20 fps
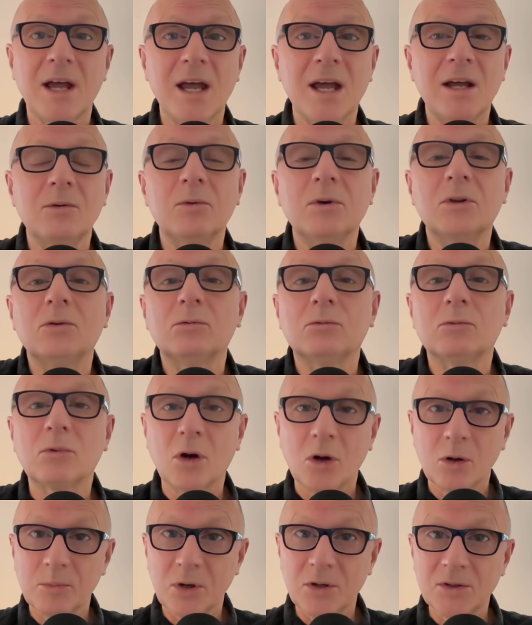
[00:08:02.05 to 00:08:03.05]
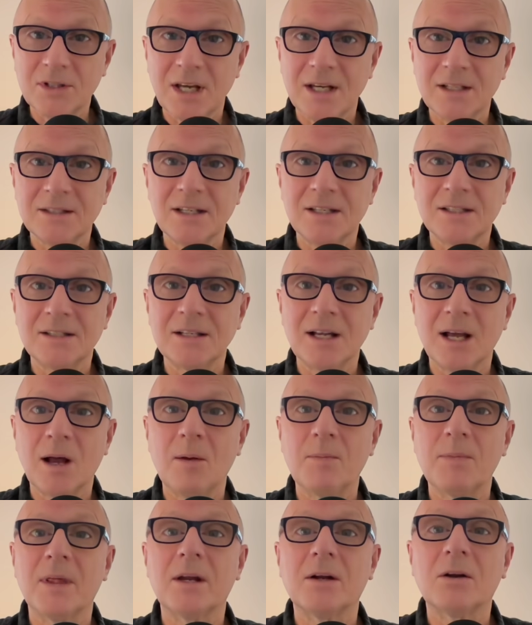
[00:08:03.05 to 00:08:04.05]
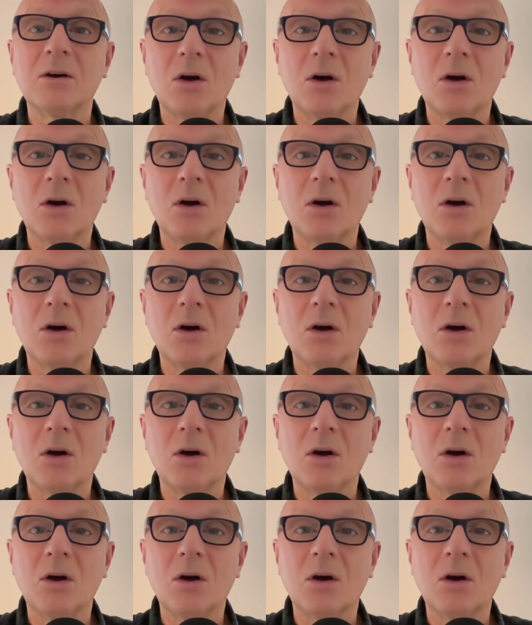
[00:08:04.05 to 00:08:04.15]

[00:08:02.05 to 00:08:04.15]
and with robo-taxis now that